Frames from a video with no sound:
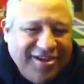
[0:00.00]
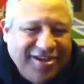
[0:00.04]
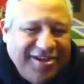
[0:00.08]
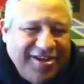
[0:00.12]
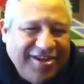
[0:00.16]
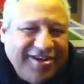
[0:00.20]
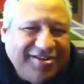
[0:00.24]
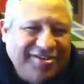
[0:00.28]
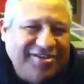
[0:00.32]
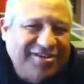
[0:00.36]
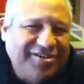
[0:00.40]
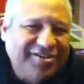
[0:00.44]
a
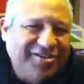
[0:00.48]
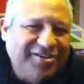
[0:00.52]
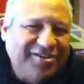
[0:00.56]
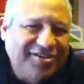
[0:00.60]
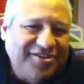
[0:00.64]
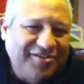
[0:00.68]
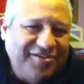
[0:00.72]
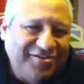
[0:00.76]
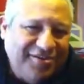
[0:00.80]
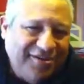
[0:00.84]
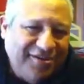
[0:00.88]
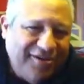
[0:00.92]
niche
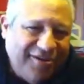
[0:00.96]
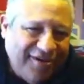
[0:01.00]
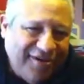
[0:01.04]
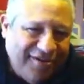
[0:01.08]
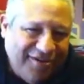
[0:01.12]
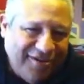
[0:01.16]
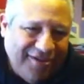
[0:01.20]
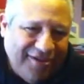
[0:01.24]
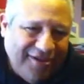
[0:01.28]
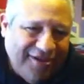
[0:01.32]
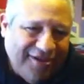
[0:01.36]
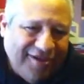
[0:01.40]
to
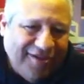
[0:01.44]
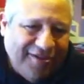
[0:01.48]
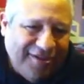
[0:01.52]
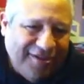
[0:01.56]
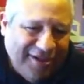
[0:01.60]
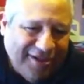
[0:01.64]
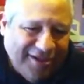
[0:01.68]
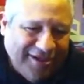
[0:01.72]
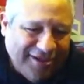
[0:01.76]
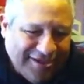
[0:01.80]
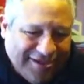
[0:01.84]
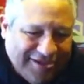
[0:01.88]
all
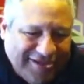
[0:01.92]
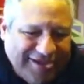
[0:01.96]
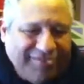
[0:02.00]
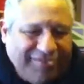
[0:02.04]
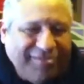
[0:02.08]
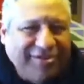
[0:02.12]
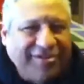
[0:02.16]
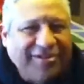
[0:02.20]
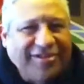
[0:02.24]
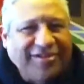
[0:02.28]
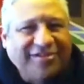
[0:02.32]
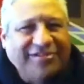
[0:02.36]
the
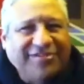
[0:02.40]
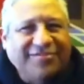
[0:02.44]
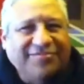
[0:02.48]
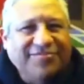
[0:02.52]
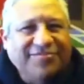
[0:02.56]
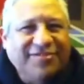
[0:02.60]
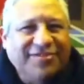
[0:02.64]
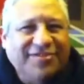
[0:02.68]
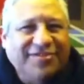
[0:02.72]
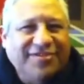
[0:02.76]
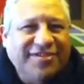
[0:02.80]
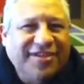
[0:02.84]

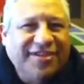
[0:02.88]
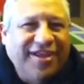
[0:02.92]
symbolisms